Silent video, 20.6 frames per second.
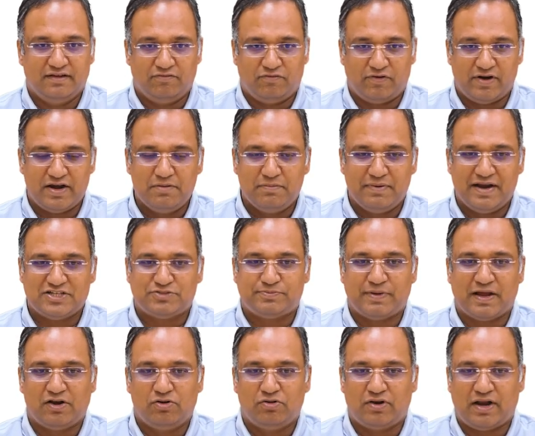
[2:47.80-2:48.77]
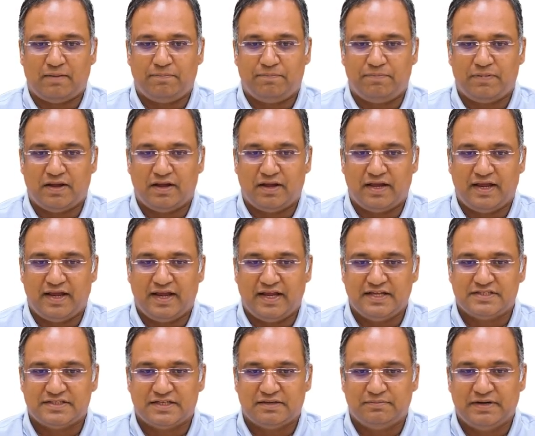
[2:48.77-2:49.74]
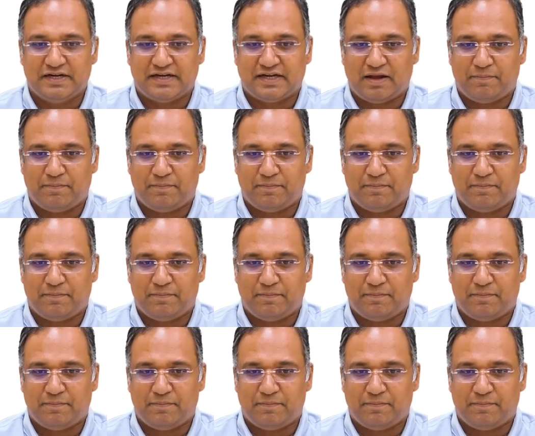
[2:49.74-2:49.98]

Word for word: For NIMHANS Bangalore, up, age limit,